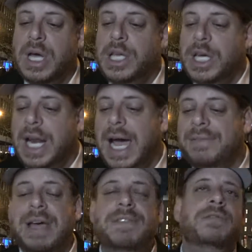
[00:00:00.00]
You're going to
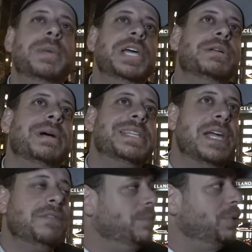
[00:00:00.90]
have information about
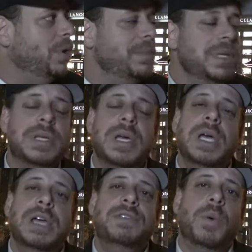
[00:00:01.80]
self-employment.
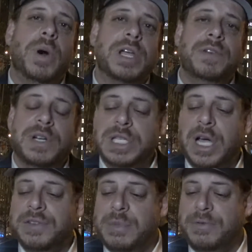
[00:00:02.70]
If you're working for
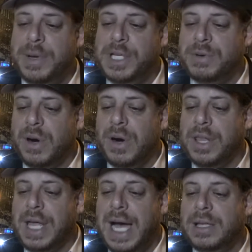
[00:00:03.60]
yourself, some information
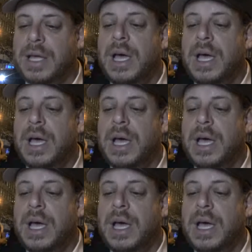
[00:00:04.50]
regarding that.